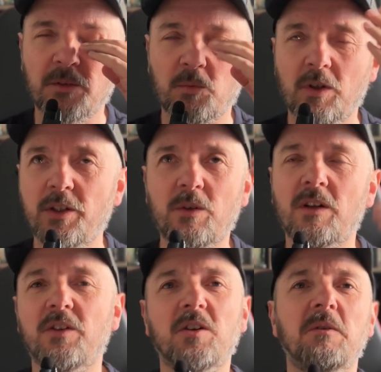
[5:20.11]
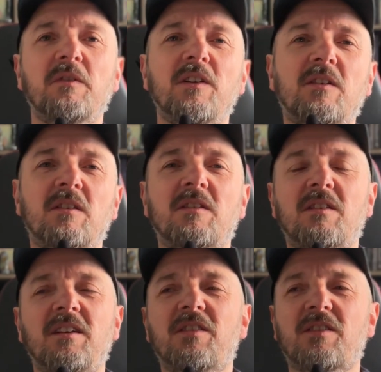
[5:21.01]
what are you going to do if this
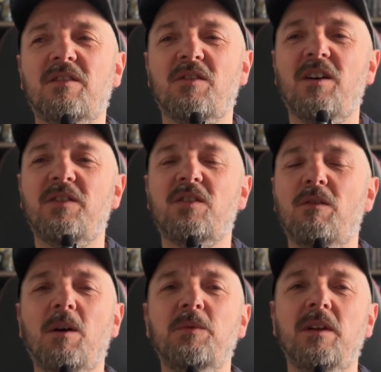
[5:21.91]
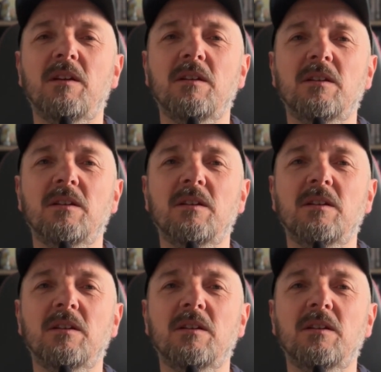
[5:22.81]
disk drive is corrupted?